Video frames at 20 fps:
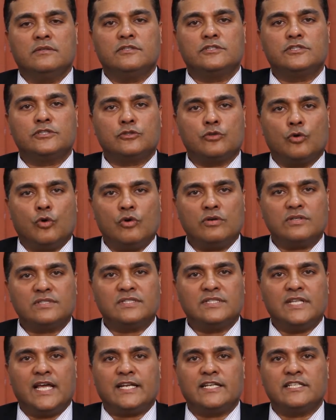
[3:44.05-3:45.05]

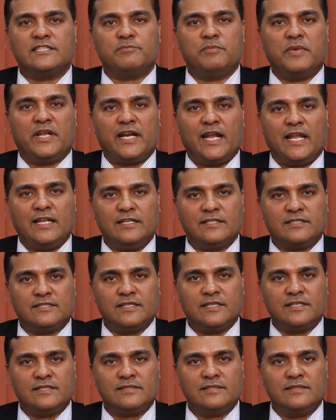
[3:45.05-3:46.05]
strokes, that is
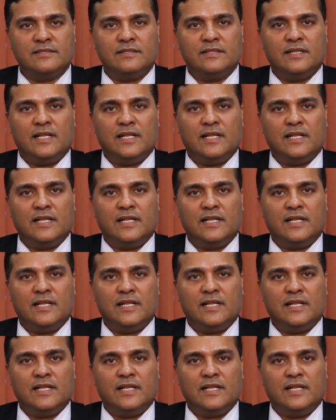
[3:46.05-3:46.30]
paralysis,